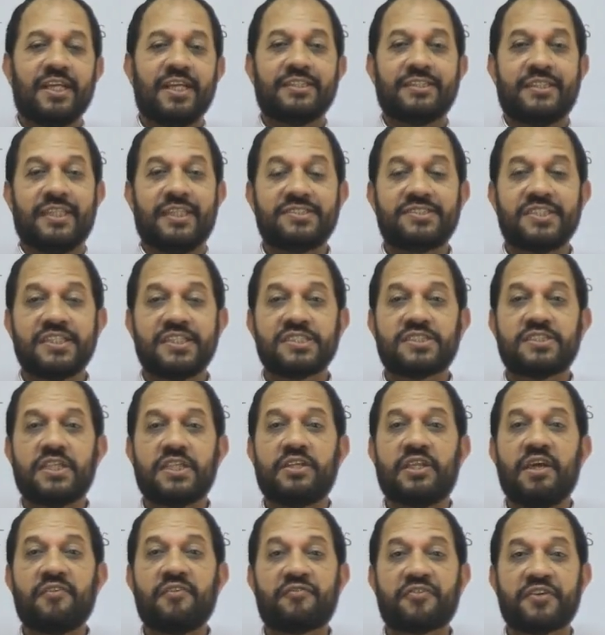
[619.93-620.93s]
This is the
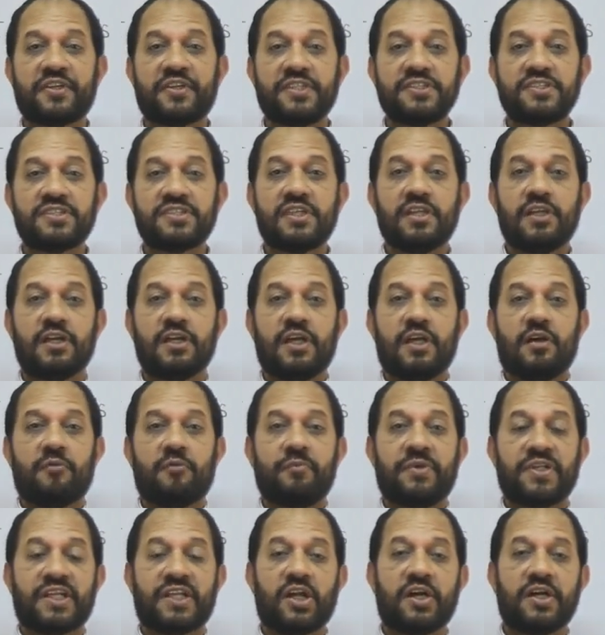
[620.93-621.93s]
difference
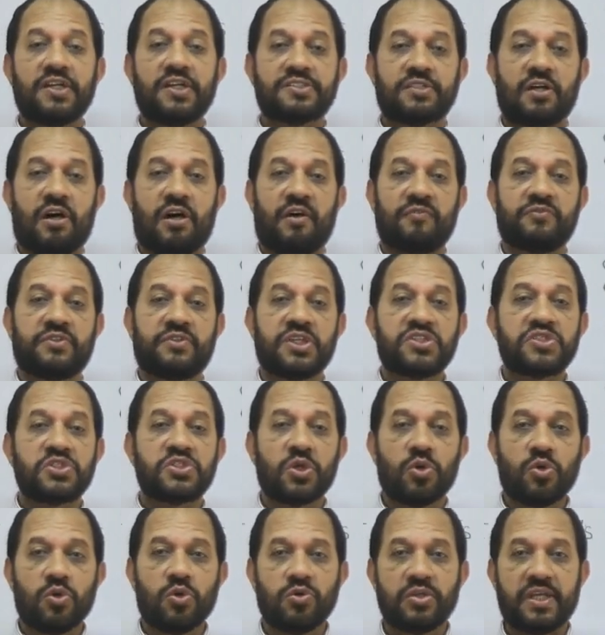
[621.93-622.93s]
because of the
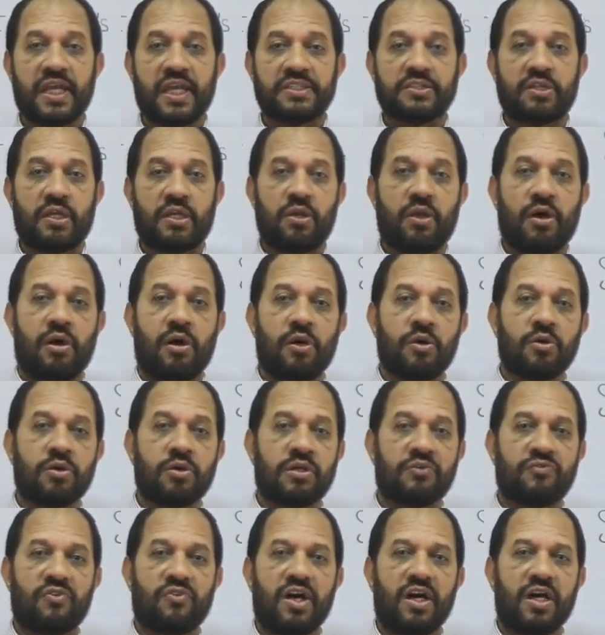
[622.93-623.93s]
short and the
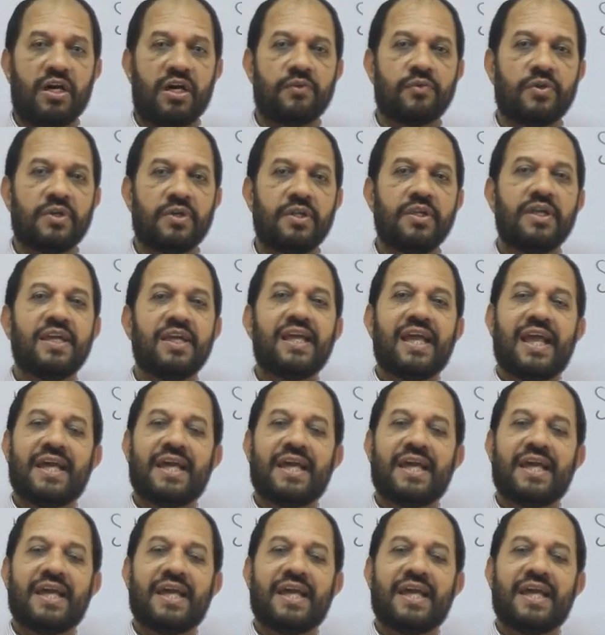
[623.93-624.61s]
longer vowel,